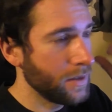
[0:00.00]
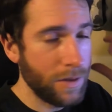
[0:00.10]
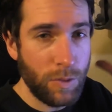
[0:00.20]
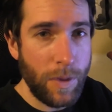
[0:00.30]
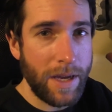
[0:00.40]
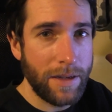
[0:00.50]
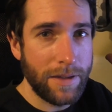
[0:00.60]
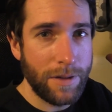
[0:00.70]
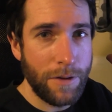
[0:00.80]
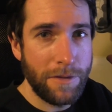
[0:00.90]
So this weekend
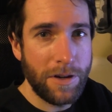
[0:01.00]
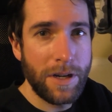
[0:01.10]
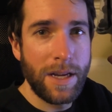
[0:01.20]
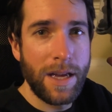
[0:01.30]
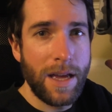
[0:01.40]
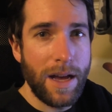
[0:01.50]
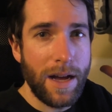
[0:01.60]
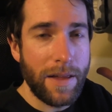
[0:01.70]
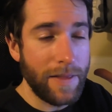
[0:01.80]
is over. Uh,